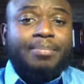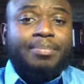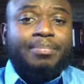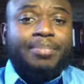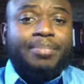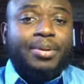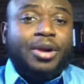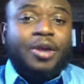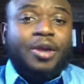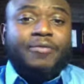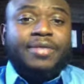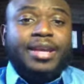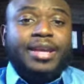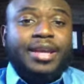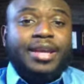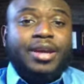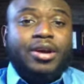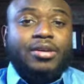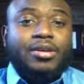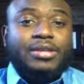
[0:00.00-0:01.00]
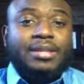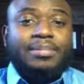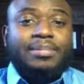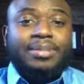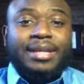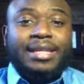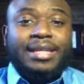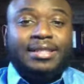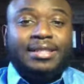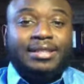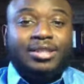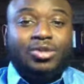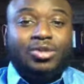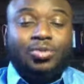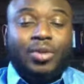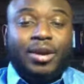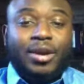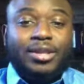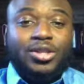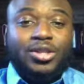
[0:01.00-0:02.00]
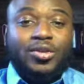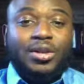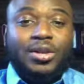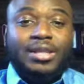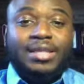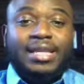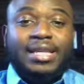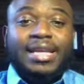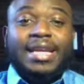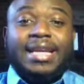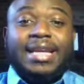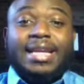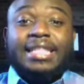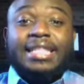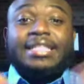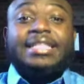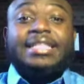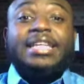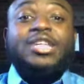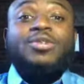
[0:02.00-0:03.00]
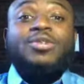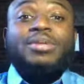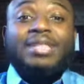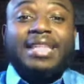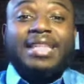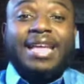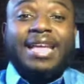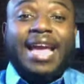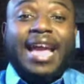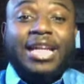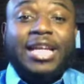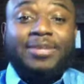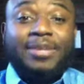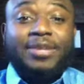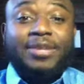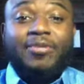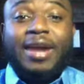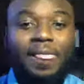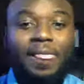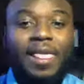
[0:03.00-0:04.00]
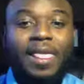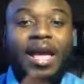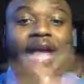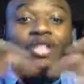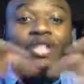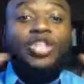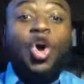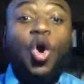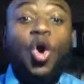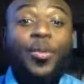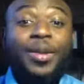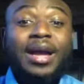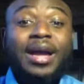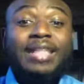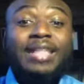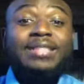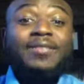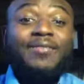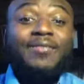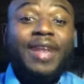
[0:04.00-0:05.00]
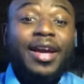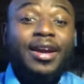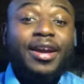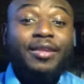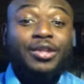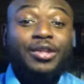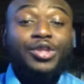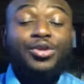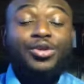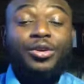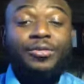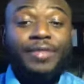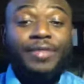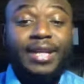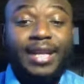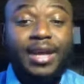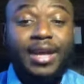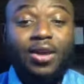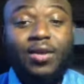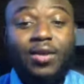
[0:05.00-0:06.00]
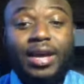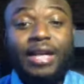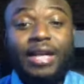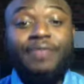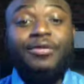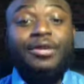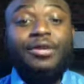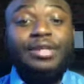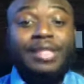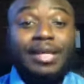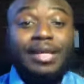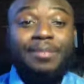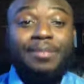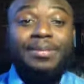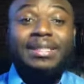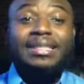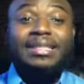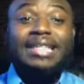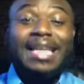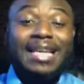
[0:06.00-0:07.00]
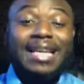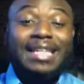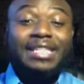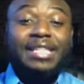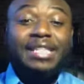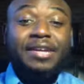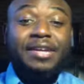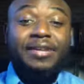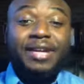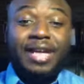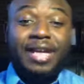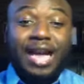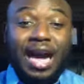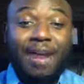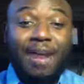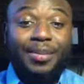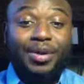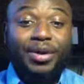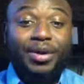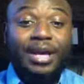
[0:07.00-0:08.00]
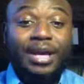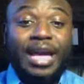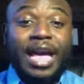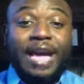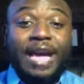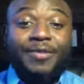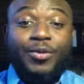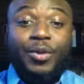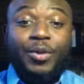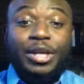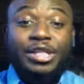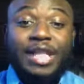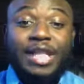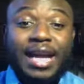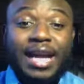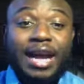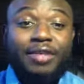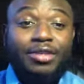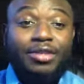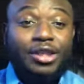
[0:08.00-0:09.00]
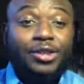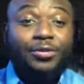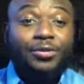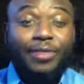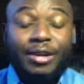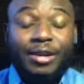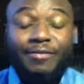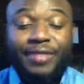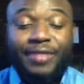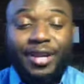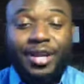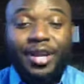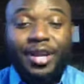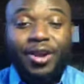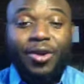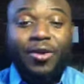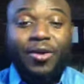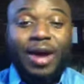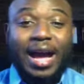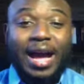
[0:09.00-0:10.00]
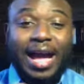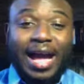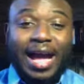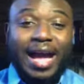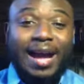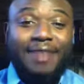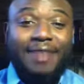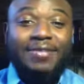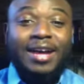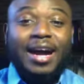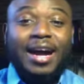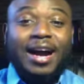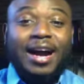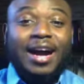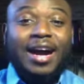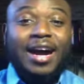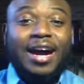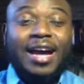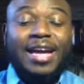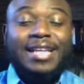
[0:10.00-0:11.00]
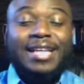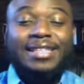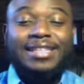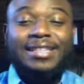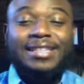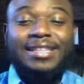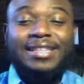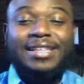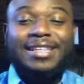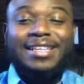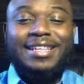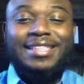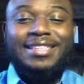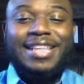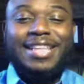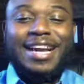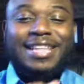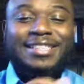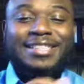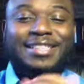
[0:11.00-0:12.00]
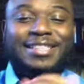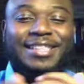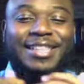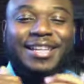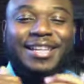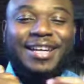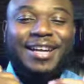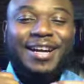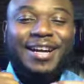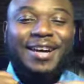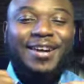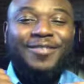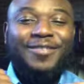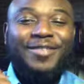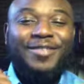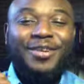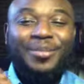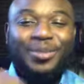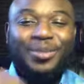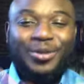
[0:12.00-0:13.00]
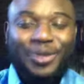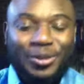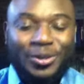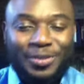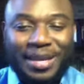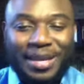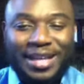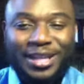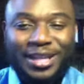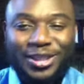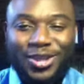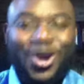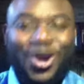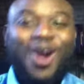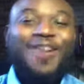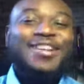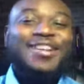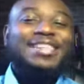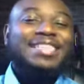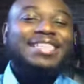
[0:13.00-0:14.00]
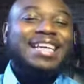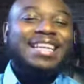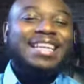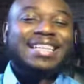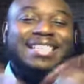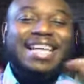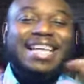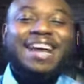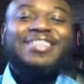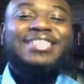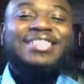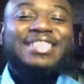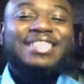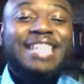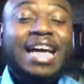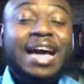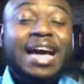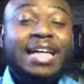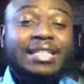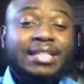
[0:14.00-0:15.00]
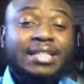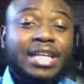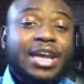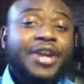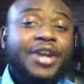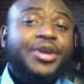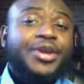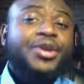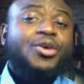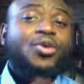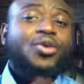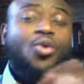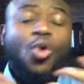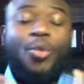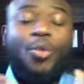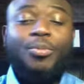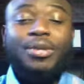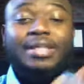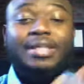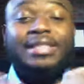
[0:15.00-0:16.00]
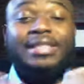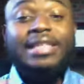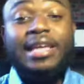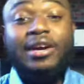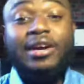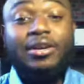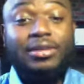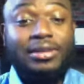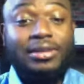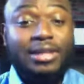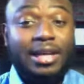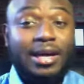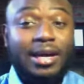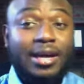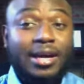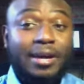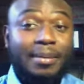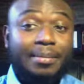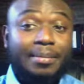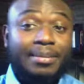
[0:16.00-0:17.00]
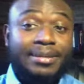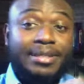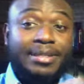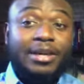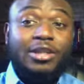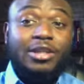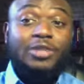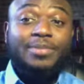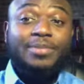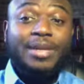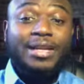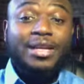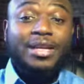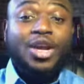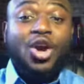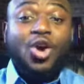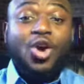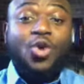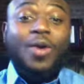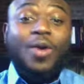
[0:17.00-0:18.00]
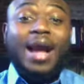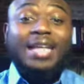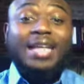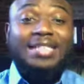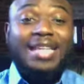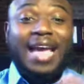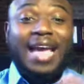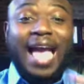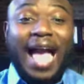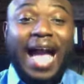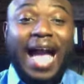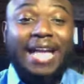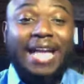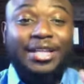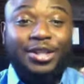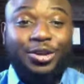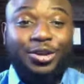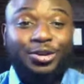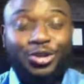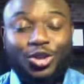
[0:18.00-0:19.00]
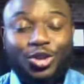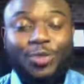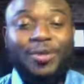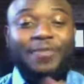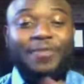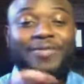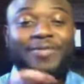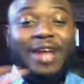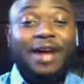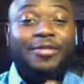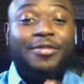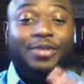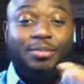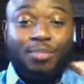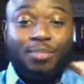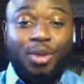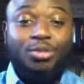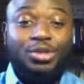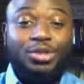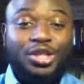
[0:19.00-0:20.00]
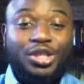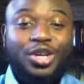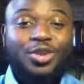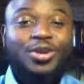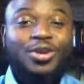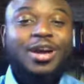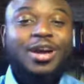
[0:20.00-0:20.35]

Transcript: put our videos in places where it's going to get continuous engagement, right? So I hope you got some value out of the short video. And if you did, please like it, share it, and comment on it. If you want to check out this free video I have, uh, it's it's actually uh, of a bluesman guitarist and a downsized, you know, corporate sales um, salesman who actually hacked YouTube and found their mojo.